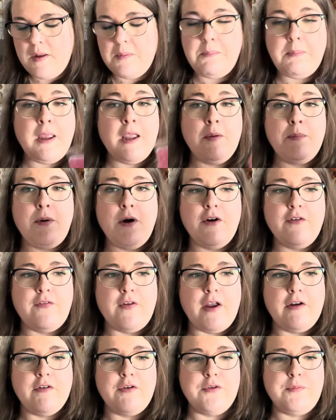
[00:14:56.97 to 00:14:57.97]
Pink
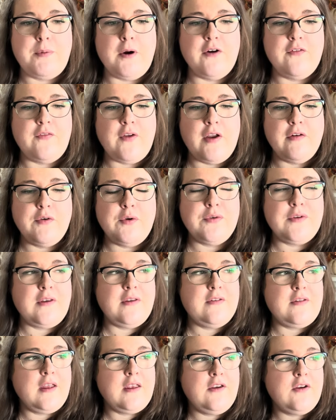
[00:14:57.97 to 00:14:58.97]
parfait rose. Parfait rose
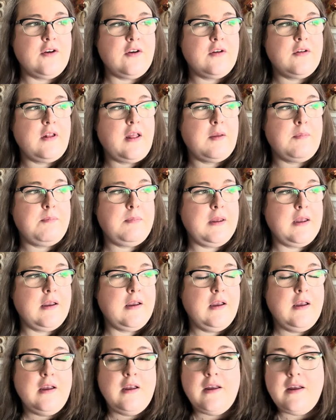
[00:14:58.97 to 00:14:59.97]
is like your like
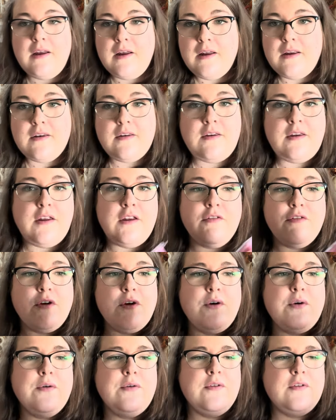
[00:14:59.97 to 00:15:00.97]
big tea
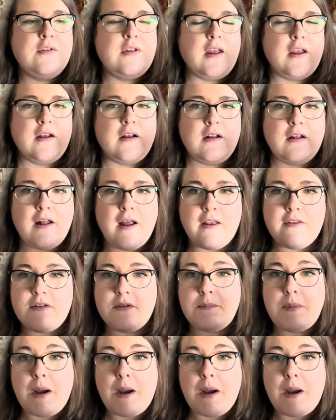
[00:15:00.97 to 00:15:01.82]
rose, like classic